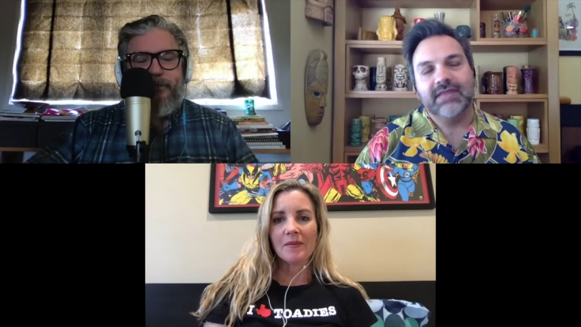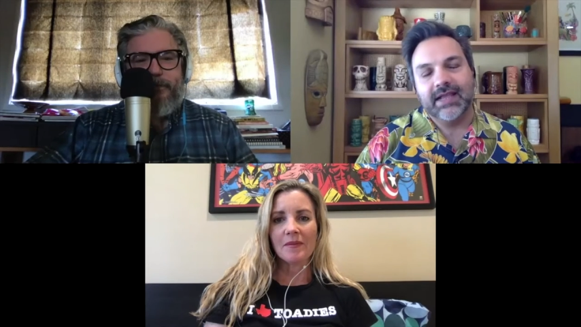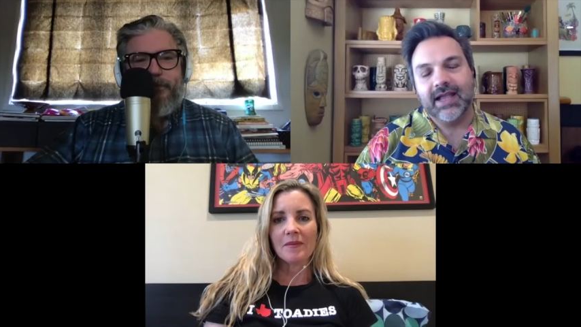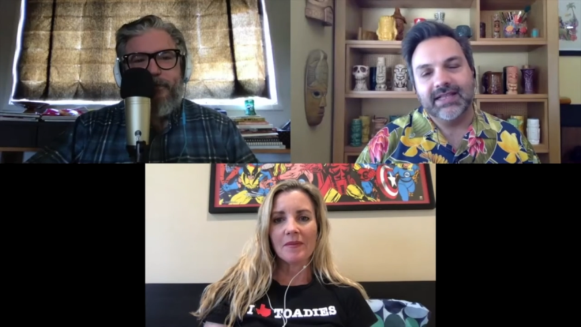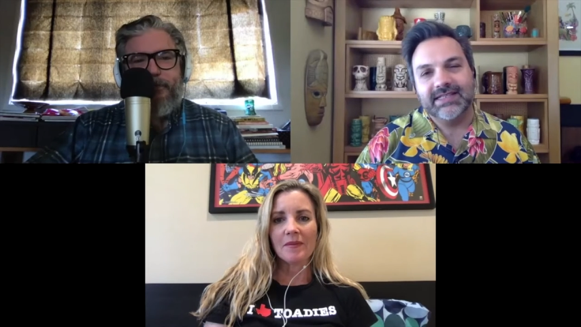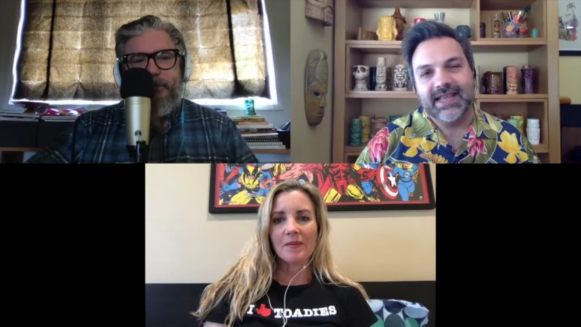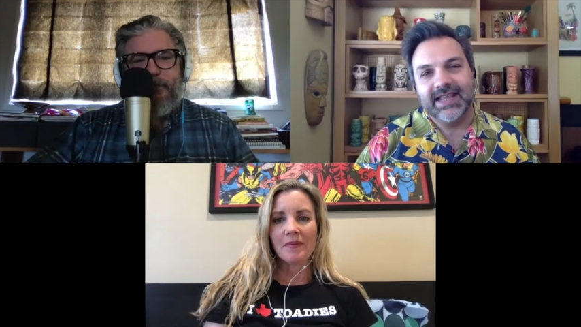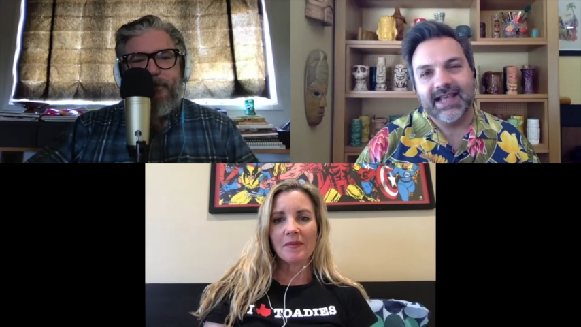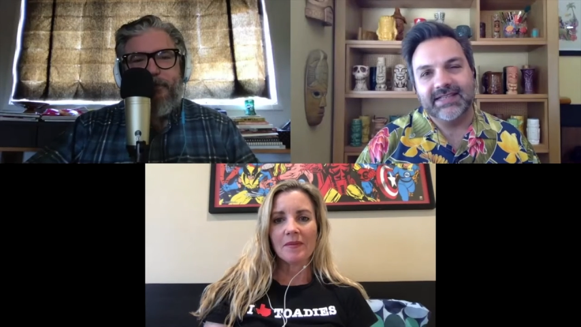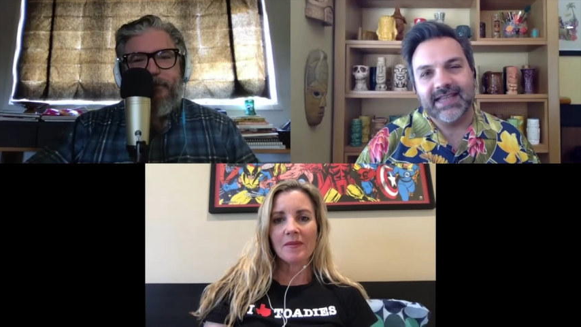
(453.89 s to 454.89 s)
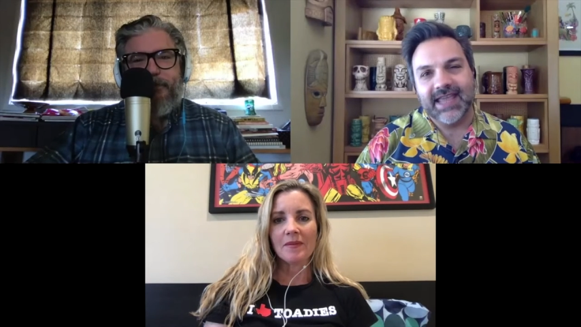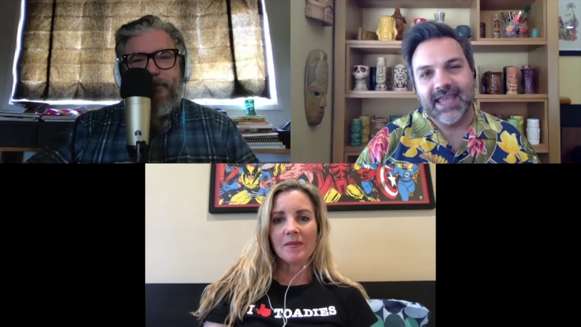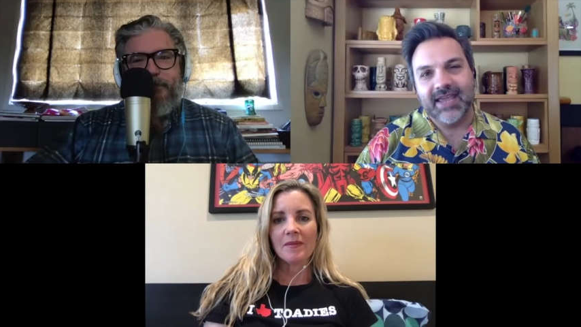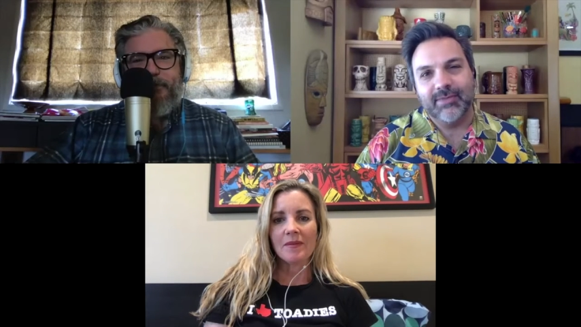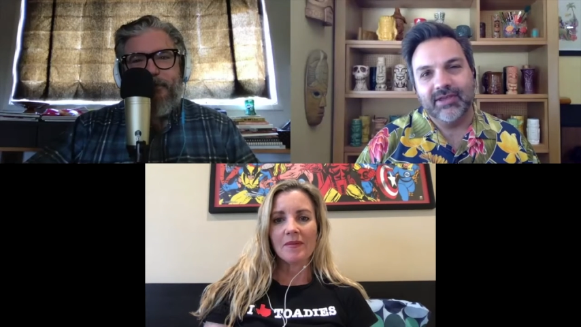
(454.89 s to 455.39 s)
Speaker 1: I'd say that to
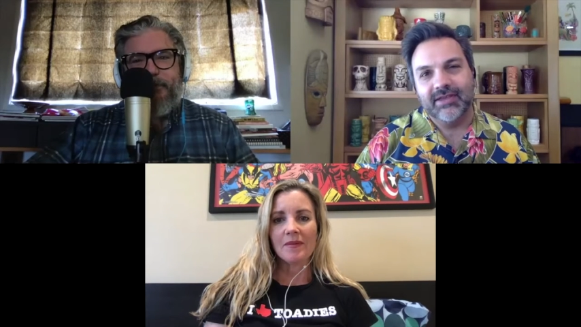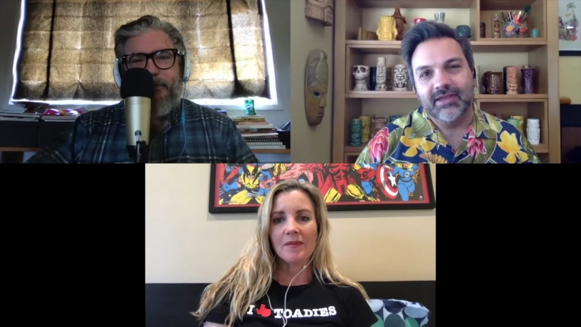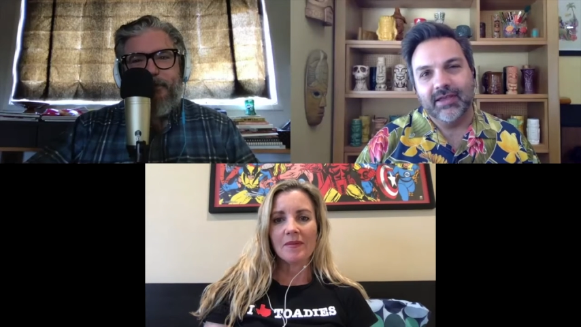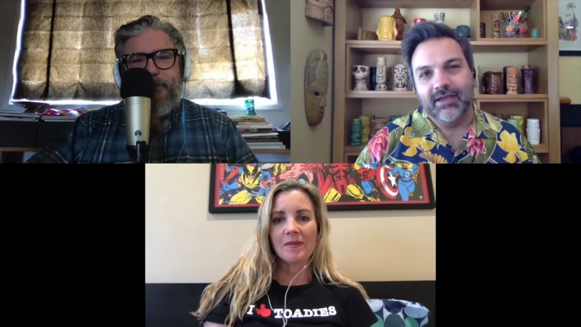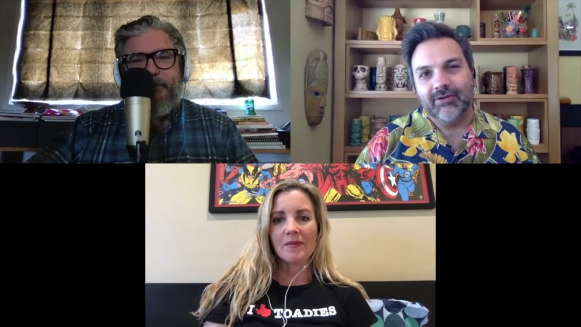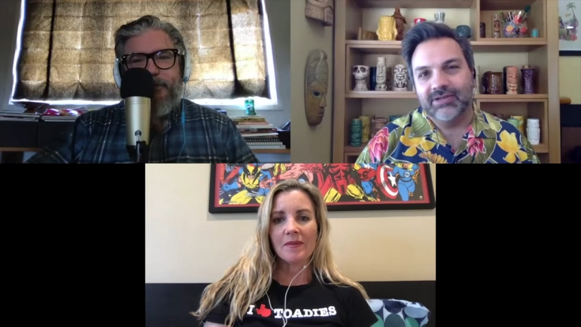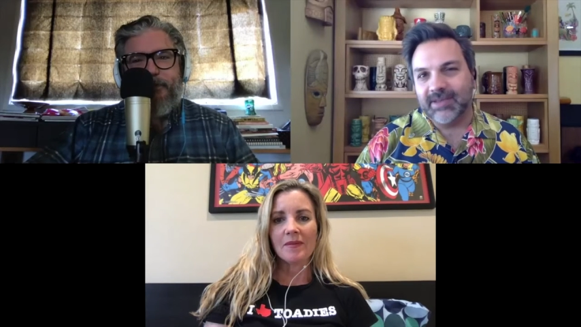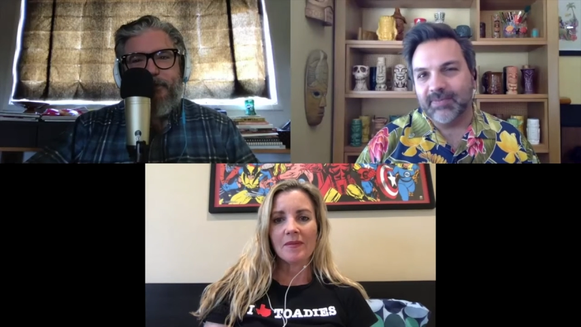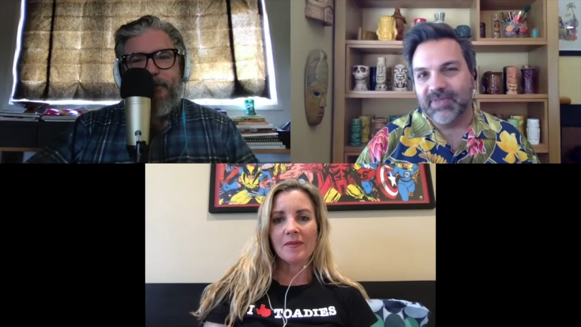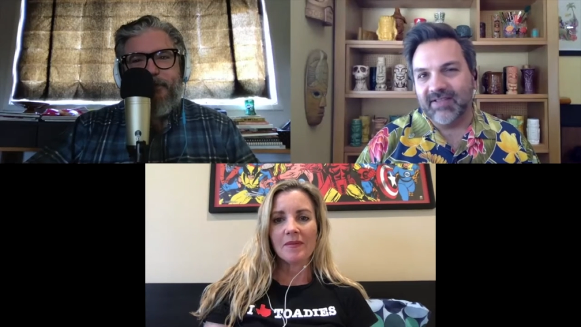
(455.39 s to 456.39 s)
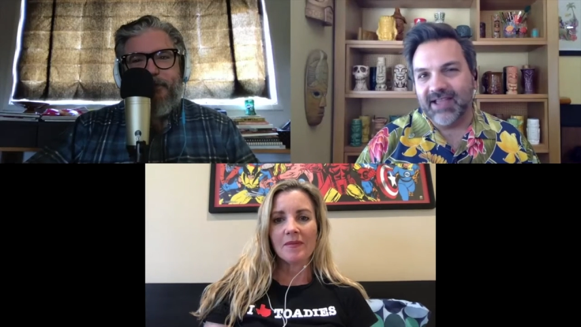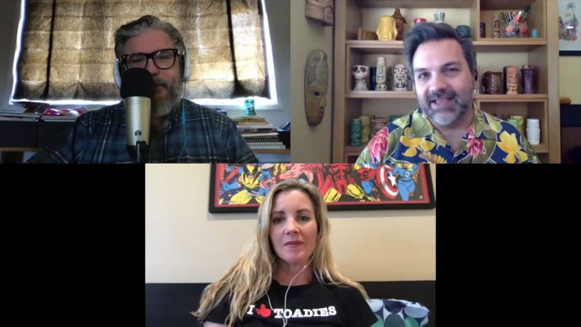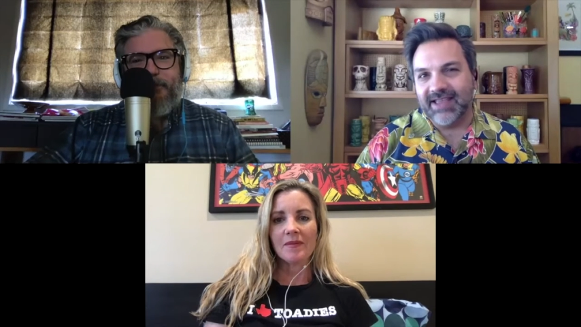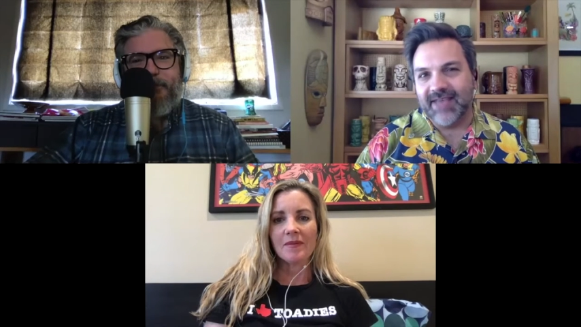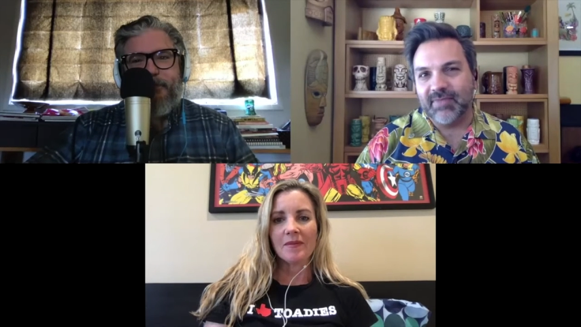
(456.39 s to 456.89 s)
Gabe or something like
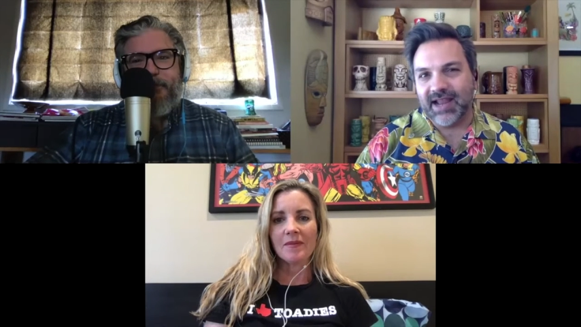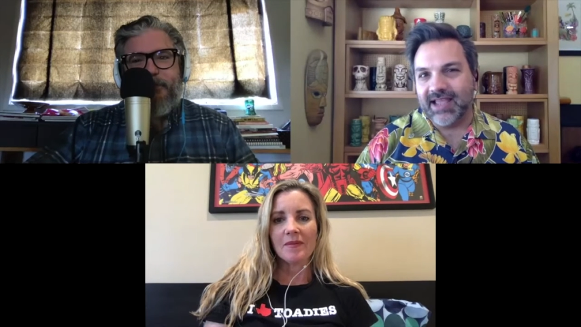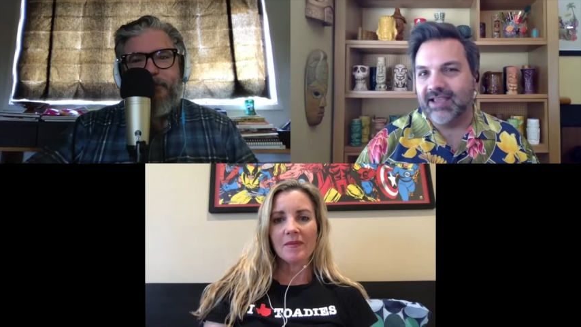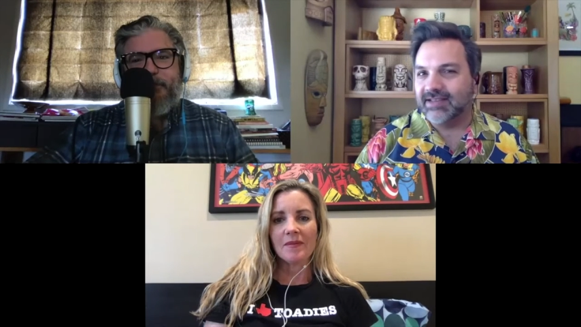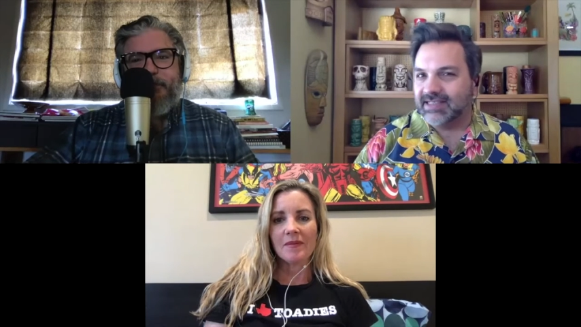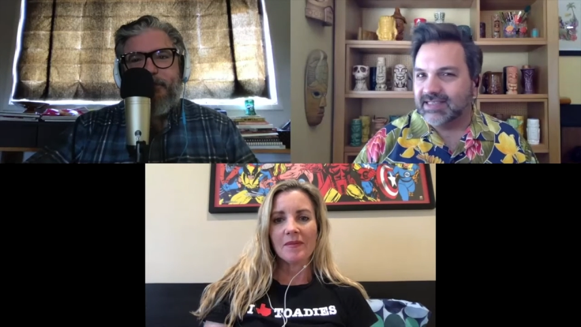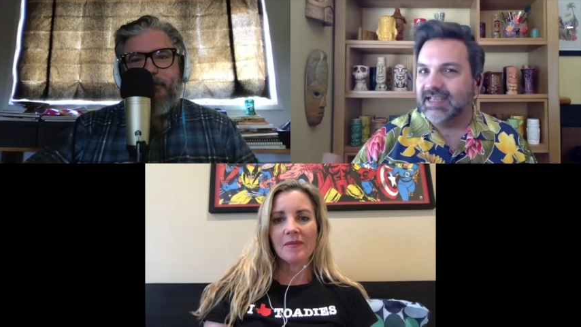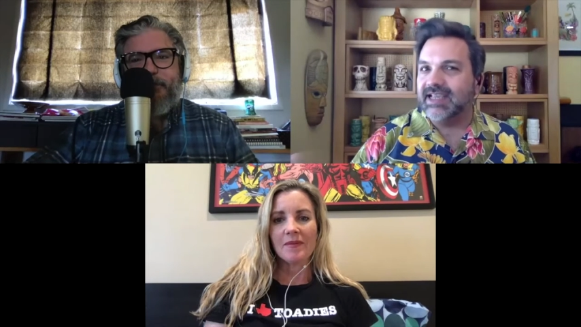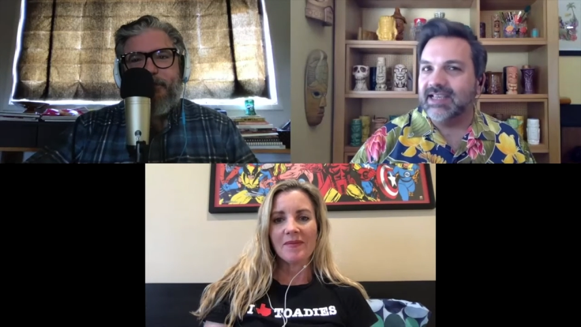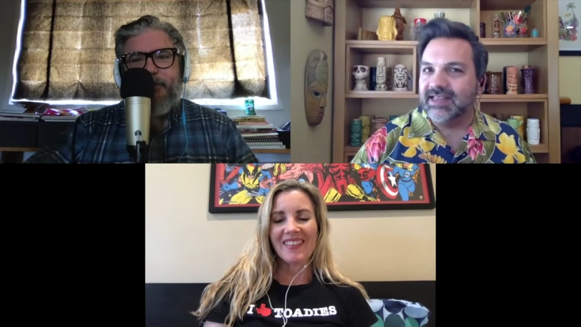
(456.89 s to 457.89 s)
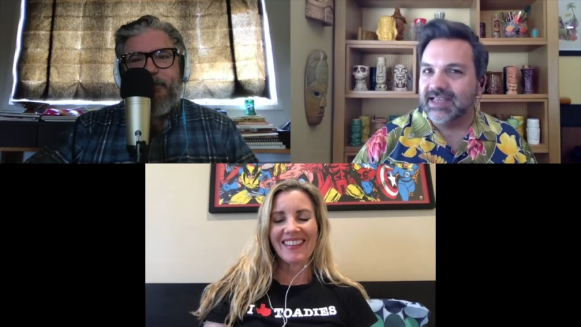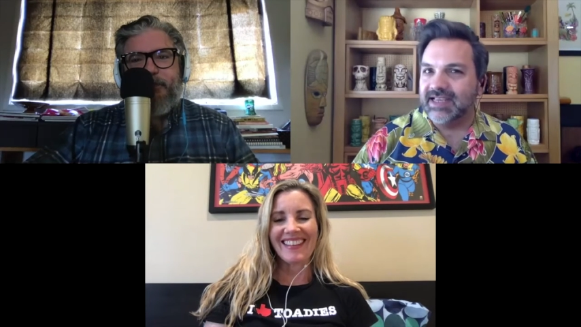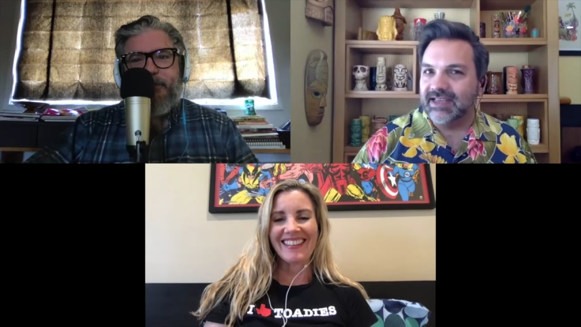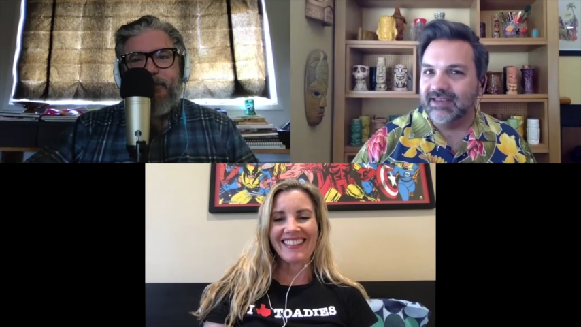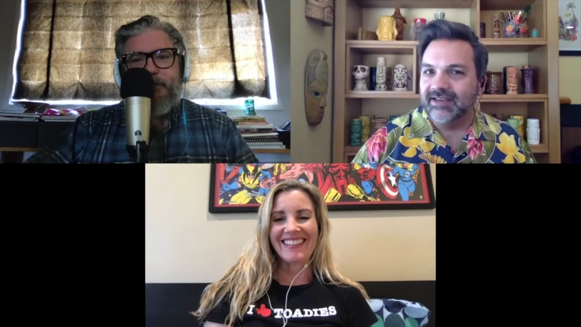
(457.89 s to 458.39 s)
that, but I could see the